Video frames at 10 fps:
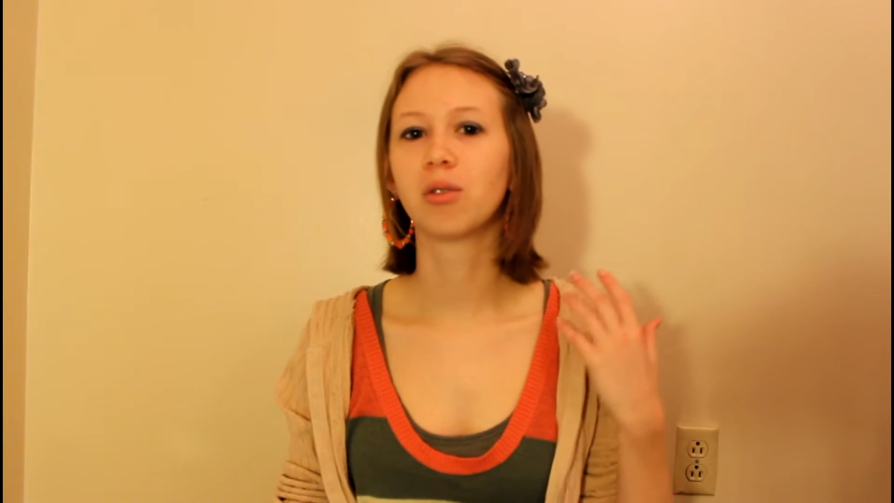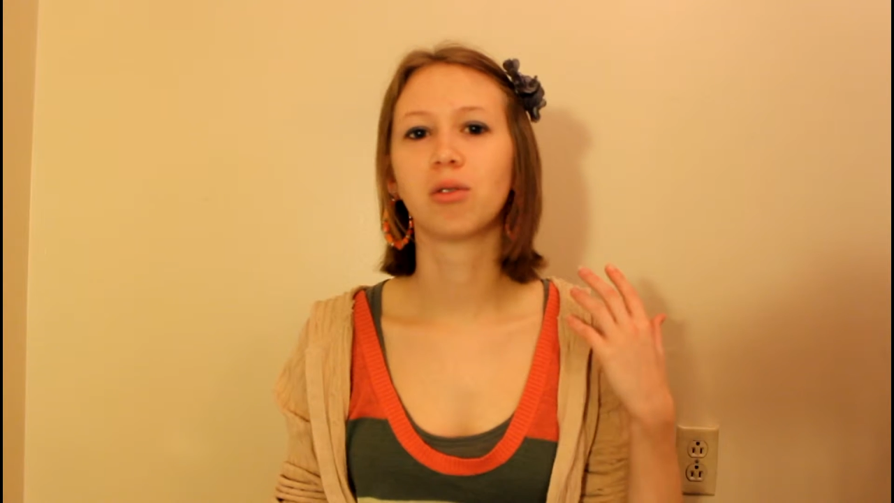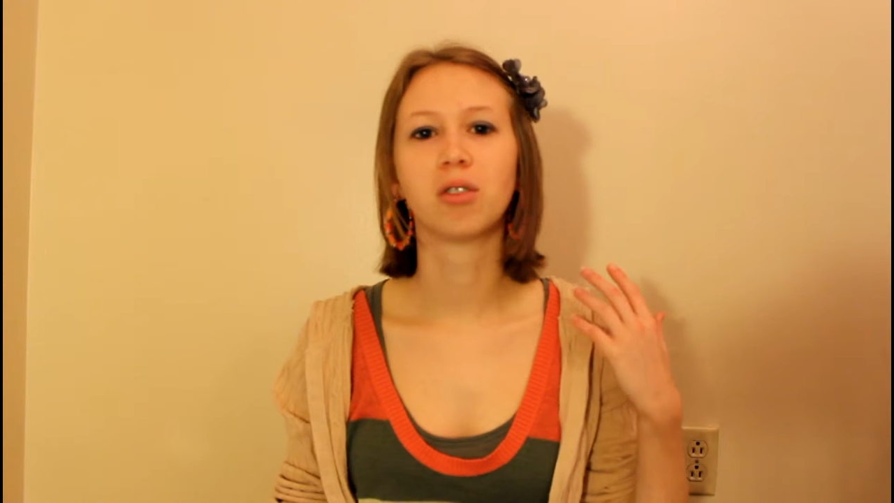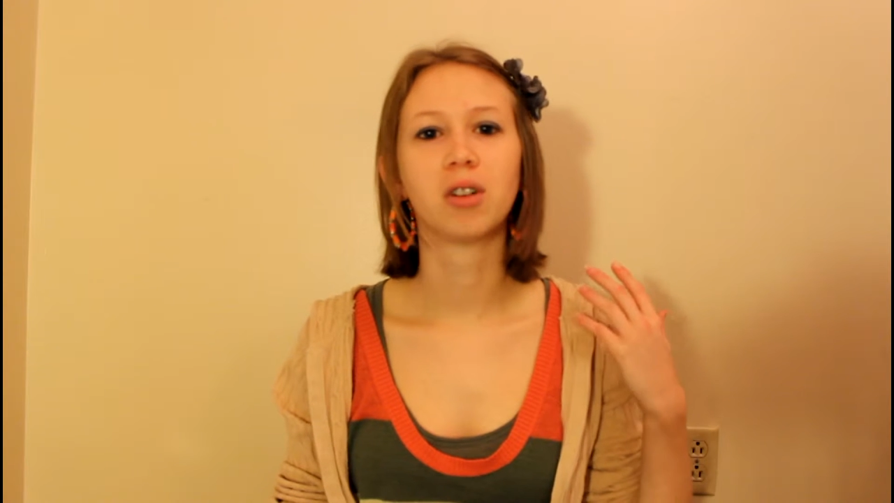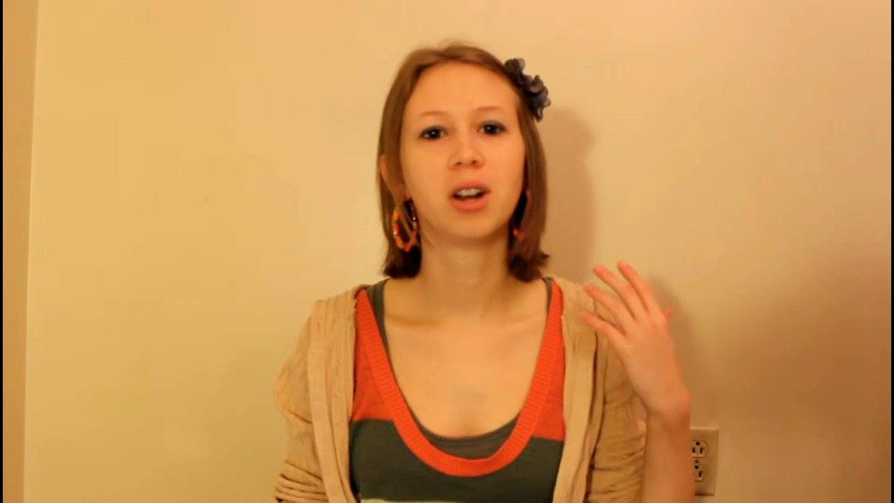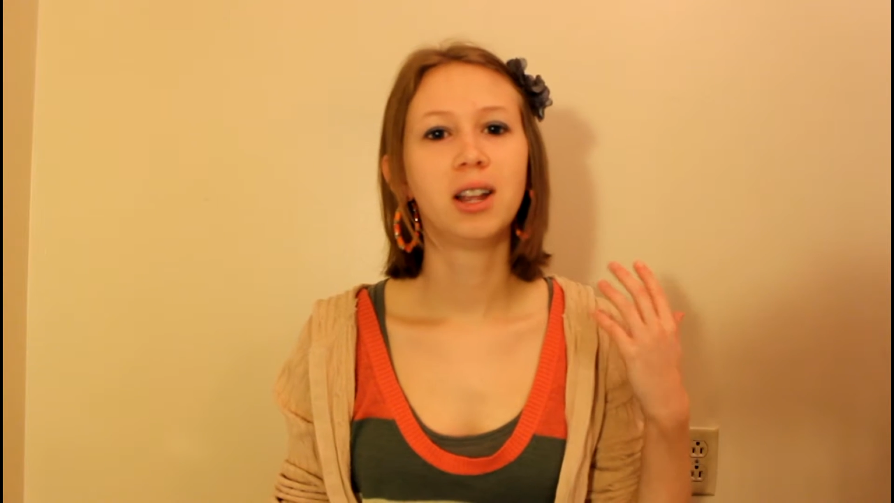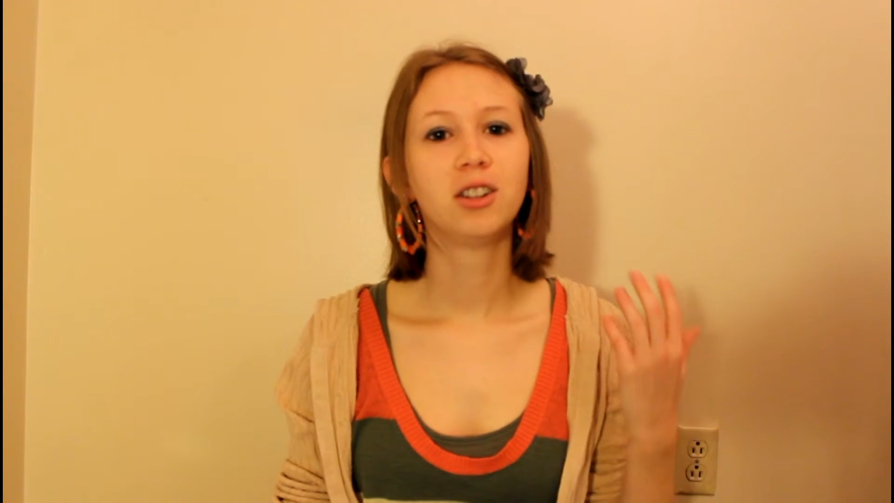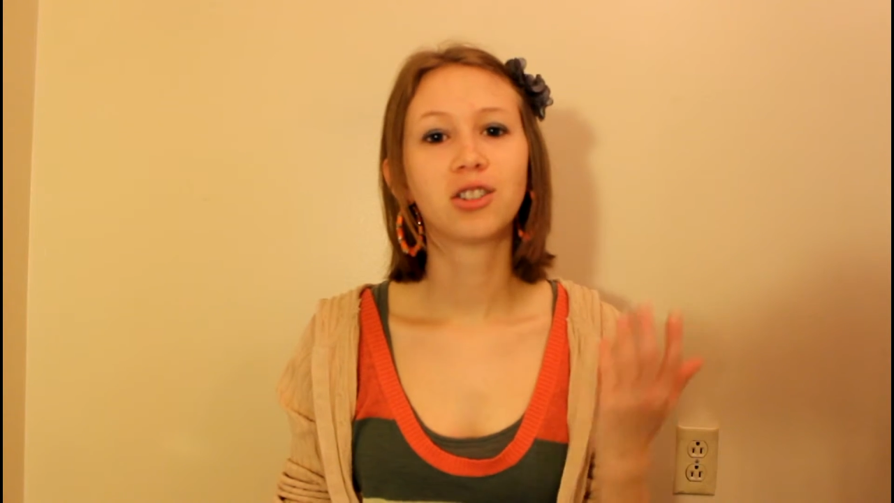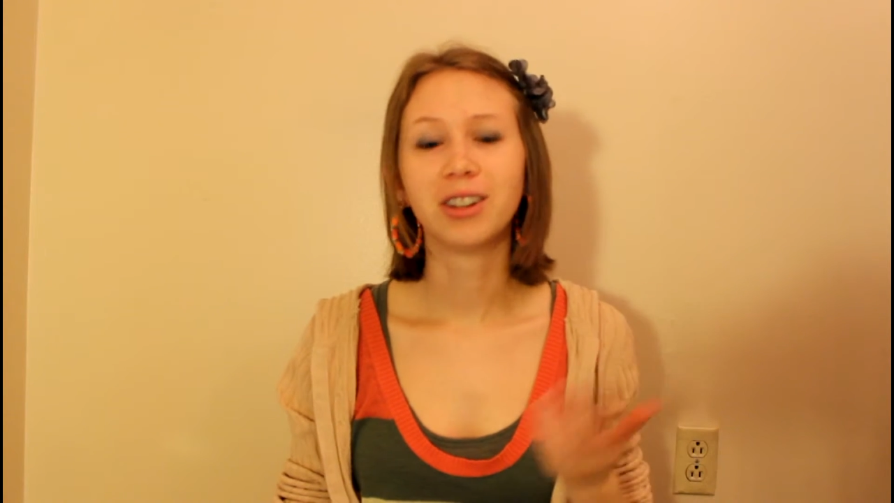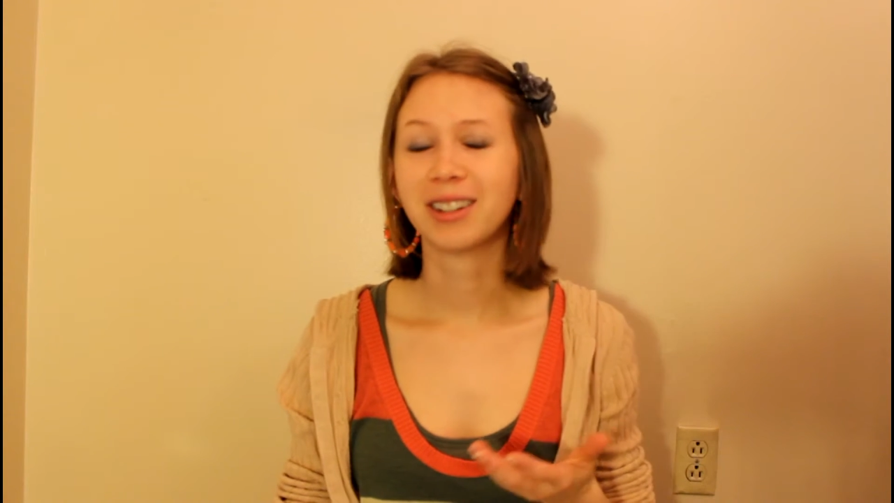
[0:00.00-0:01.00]
or
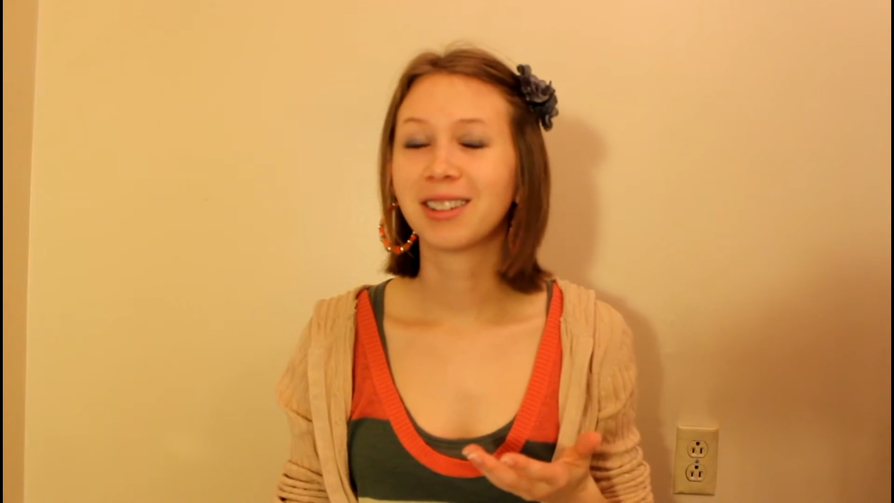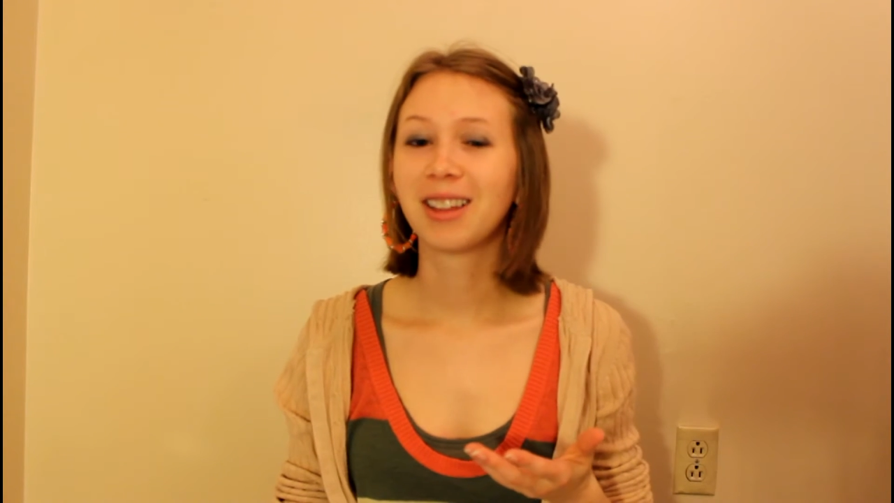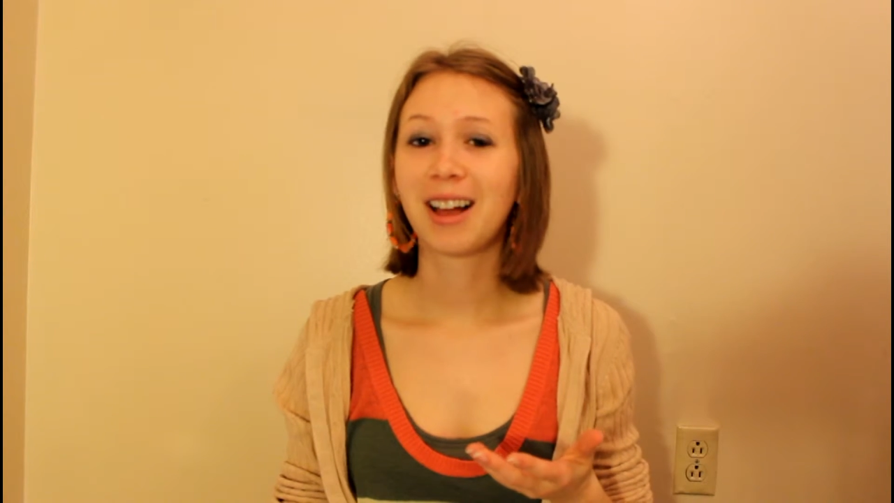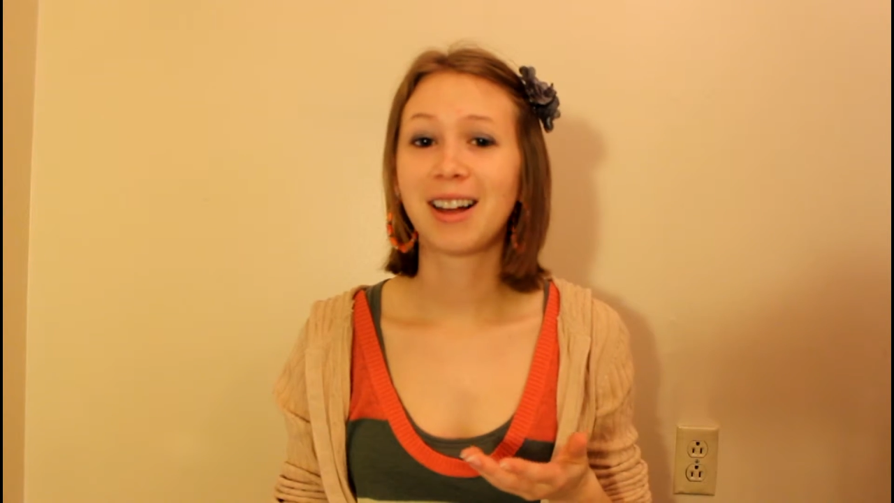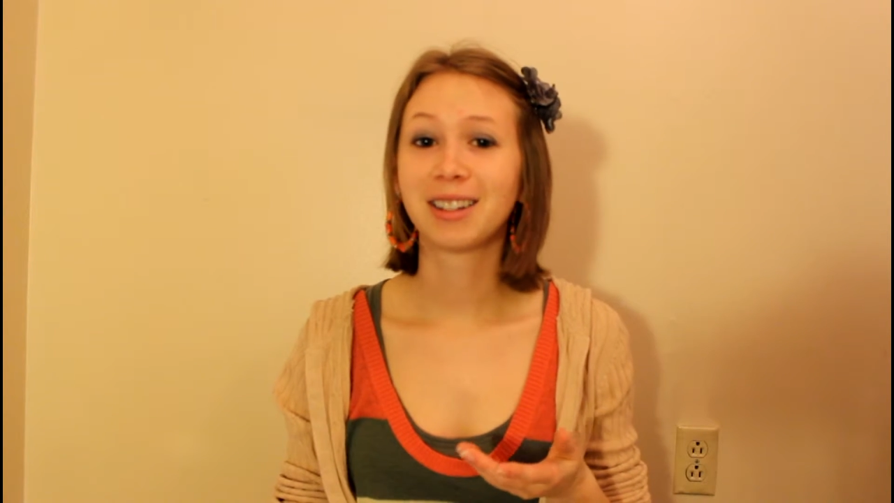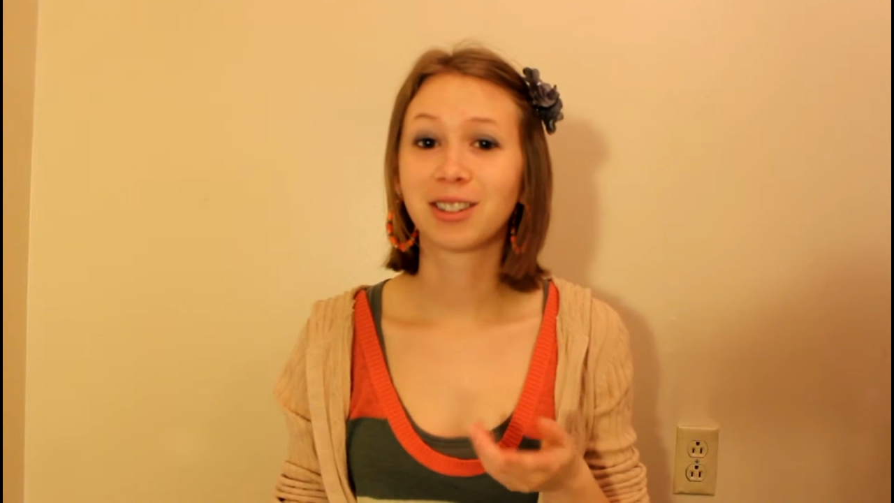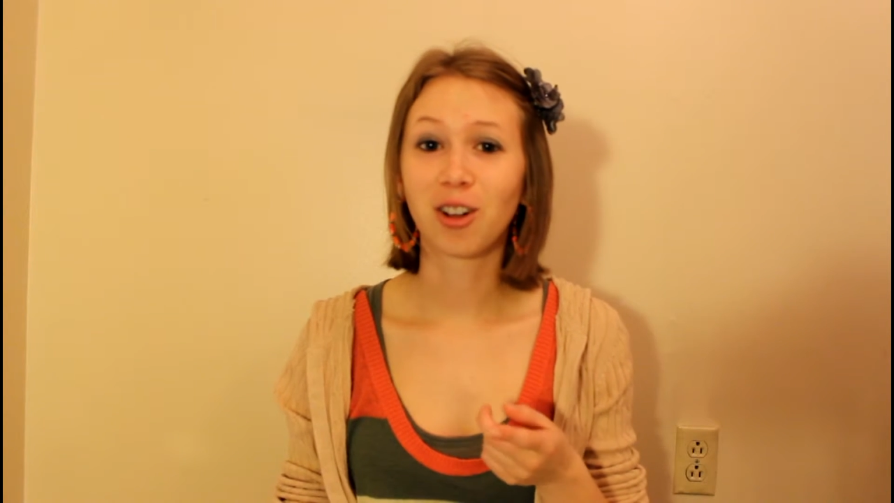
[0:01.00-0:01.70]
during class,